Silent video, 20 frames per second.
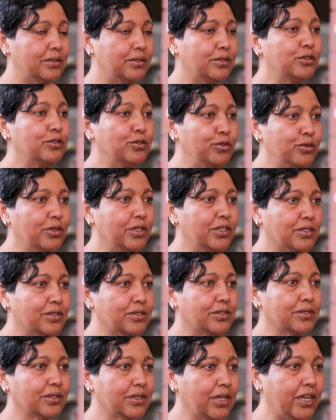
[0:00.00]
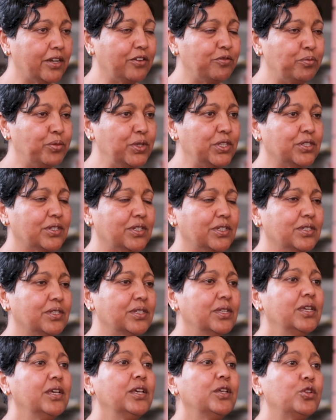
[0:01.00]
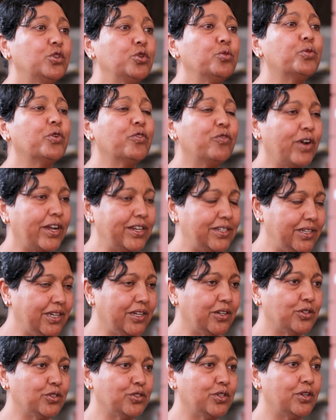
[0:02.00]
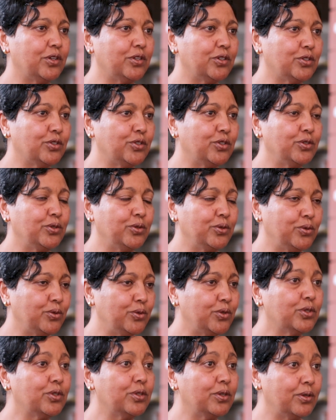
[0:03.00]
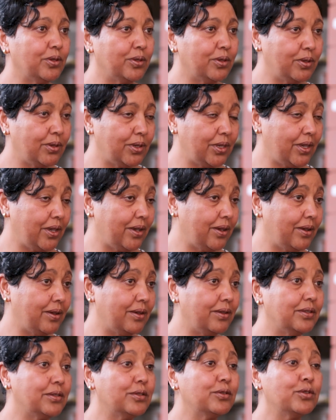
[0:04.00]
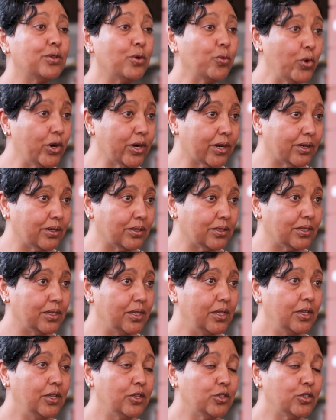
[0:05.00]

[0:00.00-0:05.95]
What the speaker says: do this kind of business, to provide daycare center to the workers.